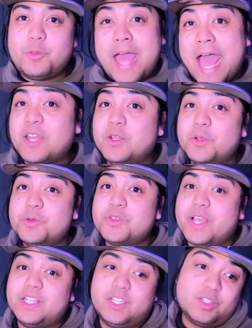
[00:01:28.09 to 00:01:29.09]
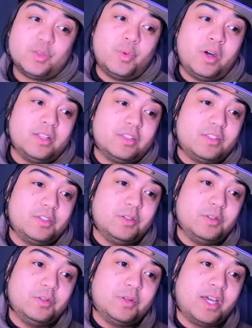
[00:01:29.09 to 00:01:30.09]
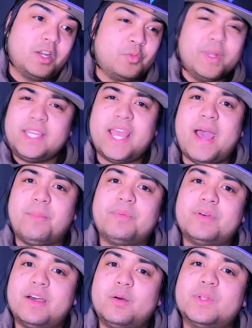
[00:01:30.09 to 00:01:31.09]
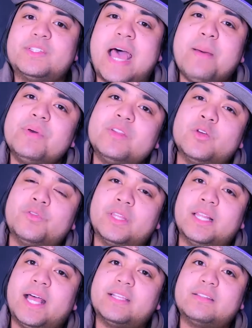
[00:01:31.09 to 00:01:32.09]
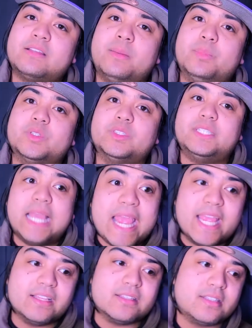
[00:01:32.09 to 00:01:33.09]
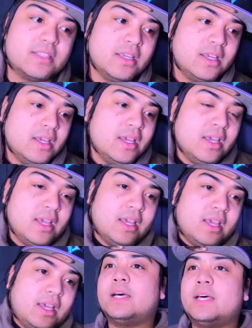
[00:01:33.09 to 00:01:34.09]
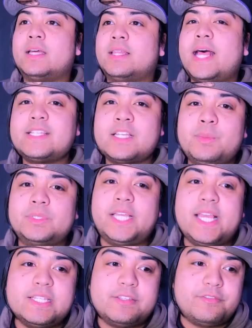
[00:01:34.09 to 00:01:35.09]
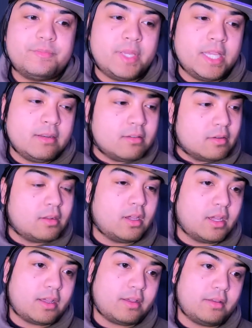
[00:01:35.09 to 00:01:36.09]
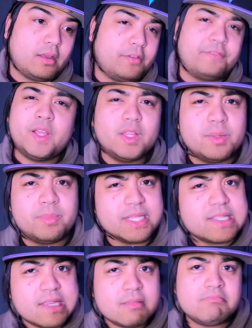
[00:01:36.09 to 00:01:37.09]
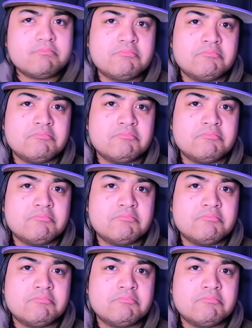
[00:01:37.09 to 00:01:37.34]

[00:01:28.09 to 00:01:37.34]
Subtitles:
that news, I just want to kind of recap what's happened over the last couple days. Last couple days have been fairly busy.